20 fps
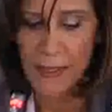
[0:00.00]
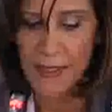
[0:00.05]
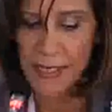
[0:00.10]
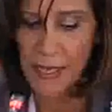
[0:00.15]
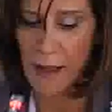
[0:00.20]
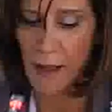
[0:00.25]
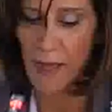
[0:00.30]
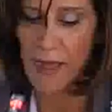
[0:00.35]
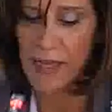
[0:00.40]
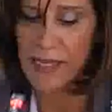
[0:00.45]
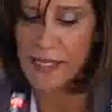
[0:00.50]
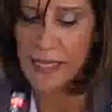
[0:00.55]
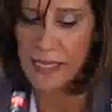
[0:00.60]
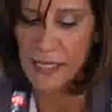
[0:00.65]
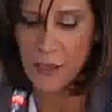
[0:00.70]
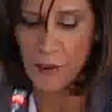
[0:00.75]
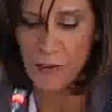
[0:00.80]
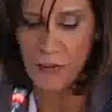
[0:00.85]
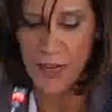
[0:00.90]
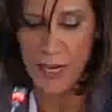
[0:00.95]
The
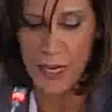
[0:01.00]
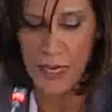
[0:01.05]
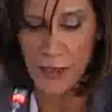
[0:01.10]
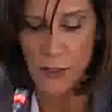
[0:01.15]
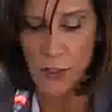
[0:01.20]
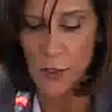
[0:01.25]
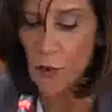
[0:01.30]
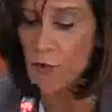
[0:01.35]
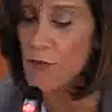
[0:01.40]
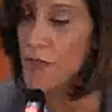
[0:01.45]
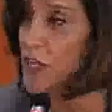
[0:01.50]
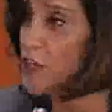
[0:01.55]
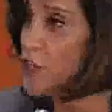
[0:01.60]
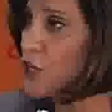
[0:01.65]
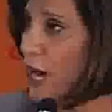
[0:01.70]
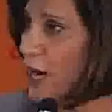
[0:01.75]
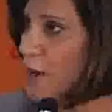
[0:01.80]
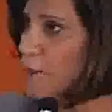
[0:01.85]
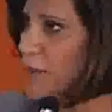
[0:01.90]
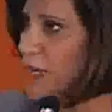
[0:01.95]
significance of the
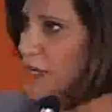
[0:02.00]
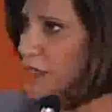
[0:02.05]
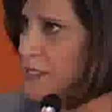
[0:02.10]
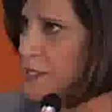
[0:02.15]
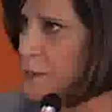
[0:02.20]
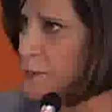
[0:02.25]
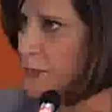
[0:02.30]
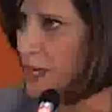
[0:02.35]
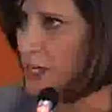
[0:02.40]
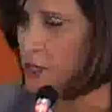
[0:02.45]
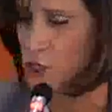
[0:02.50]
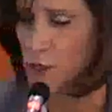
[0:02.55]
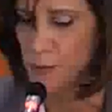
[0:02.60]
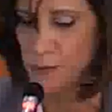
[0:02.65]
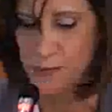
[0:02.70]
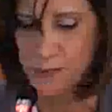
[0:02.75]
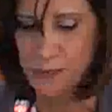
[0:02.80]
child participation.